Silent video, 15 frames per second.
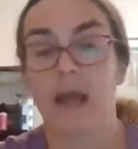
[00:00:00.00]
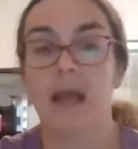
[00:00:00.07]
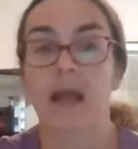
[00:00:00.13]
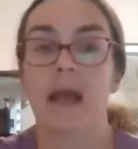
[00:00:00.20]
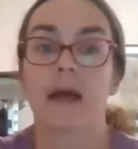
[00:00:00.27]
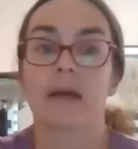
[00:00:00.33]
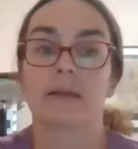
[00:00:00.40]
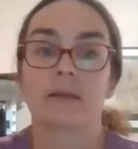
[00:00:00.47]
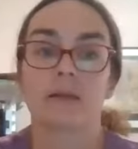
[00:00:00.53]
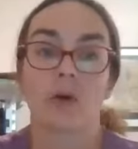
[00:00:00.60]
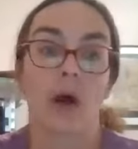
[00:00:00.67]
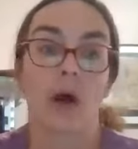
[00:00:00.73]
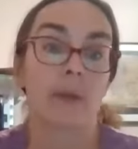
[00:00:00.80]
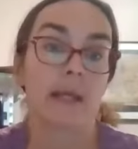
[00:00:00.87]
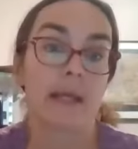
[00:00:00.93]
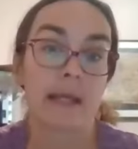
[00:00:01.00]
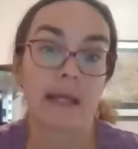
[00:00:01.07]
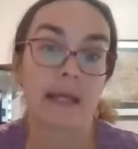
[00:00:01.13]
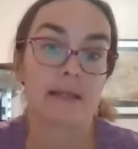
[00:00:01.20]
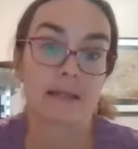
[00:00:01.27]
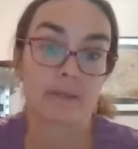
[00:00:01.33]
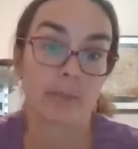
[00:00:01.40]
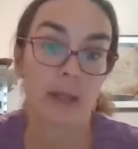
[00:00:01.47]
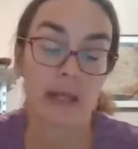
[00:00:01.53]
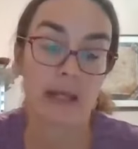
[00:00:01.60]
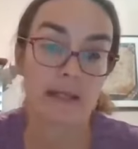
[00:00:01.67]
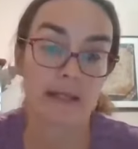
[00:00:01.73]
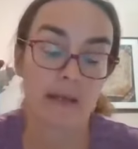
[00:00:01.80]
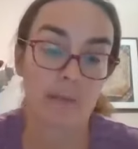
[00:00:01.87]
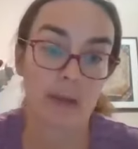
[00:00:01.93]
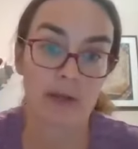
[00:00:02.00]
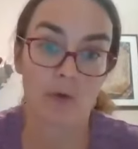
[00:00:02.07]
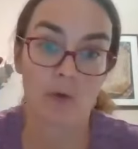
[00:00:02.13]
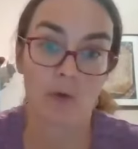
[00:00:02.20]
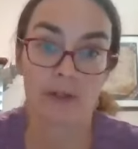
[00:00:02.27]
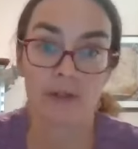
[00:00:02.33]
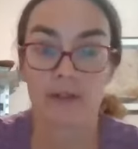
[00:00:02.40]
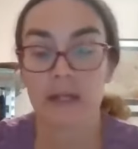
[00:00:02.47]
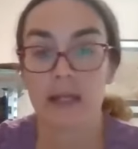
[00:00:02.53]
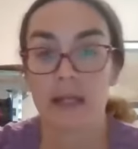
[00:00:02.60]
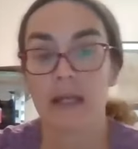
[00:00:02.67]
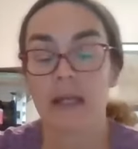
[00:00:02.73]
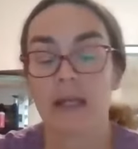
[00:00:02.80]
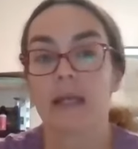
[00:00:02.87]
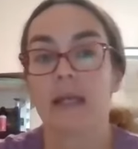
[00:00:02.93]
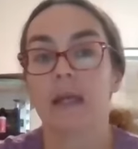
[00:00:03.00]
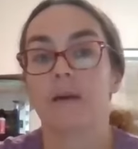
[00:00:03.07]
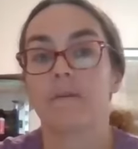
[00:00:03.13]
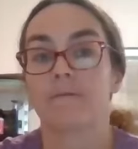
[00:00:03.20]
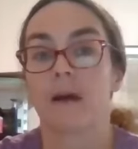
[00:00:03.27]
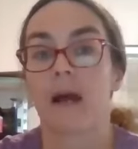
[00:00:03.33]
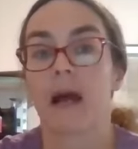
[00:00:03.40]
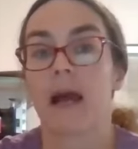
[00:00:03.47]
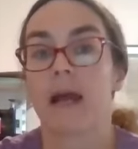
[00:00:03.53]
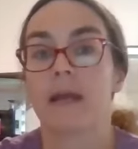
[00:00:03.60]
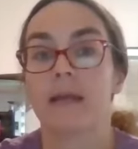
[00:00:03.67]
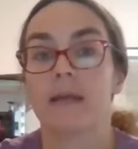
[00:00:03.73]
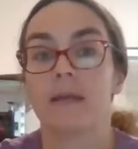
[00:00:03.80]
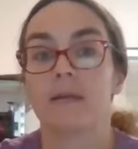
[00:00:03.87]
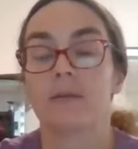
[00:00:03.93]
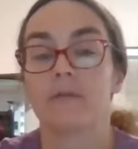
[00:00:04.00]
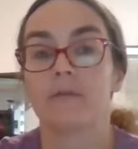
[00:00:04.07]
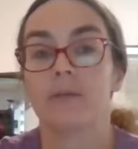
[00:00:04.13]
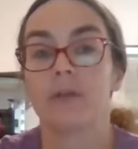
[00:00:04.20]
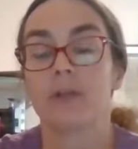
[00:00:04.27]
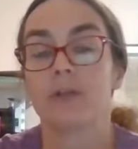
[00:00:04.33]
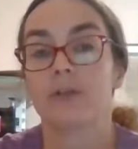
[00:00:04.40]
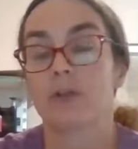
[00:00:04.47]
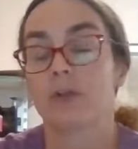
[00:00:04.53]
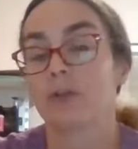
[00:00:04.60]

And so how many cans of paint am I going to need if I need to